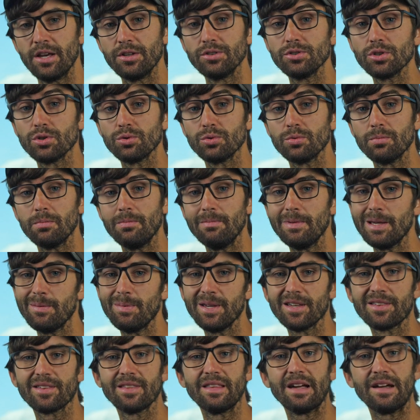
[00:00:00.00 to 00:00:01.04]
so
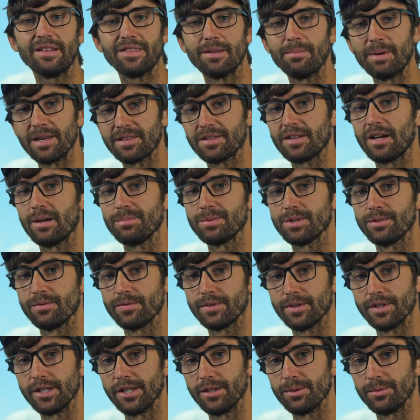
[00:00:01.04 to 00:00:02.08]
maybe it's not the best
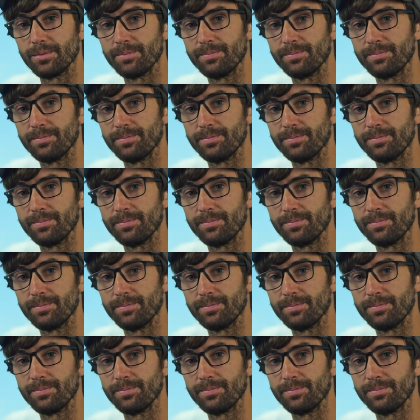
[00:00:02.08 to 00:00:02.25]
option for you.